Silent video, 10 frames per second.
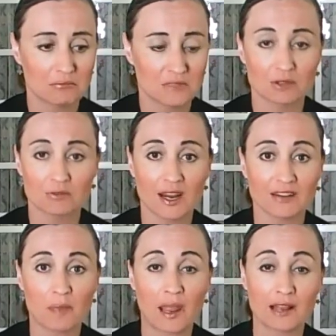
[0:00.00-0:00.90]
rite
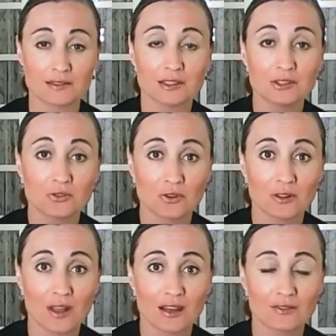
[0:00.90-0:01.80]
of passage for
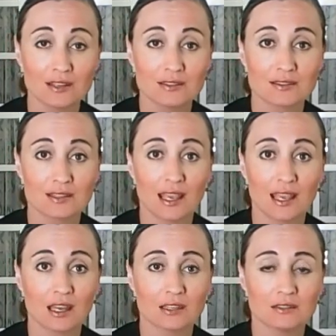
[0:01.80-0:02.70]
a lot of us,
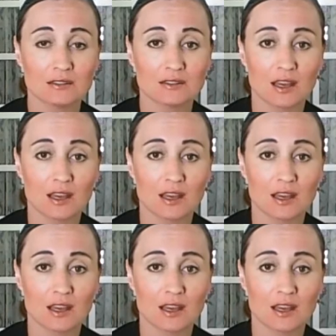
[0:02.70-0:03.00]
and